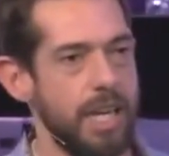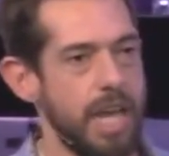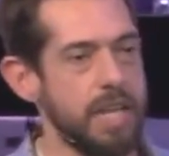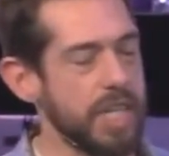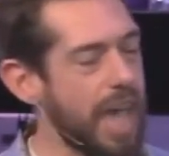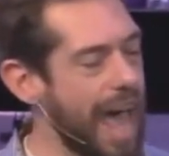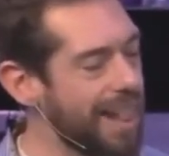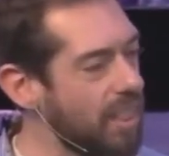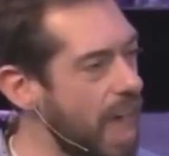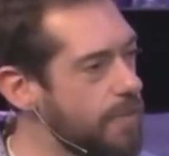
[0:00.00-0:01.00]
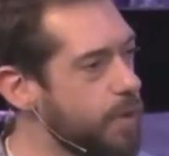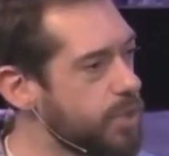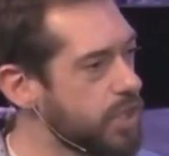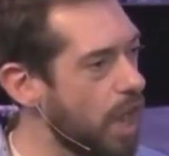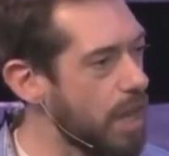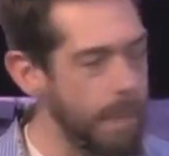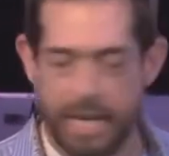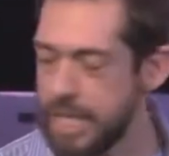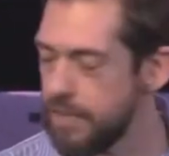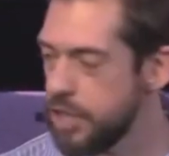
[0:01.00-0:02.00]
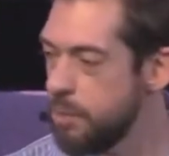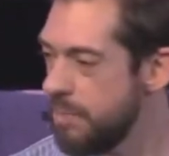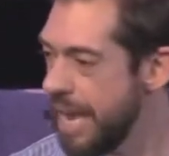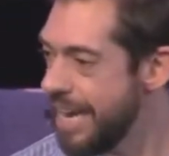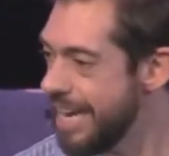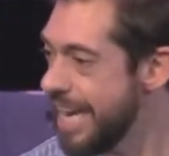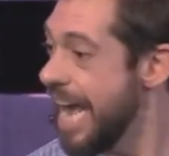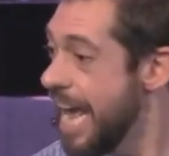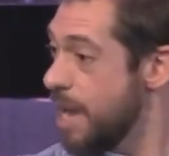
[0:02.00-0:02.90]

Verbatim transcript: He's a God of love who started by giving humanity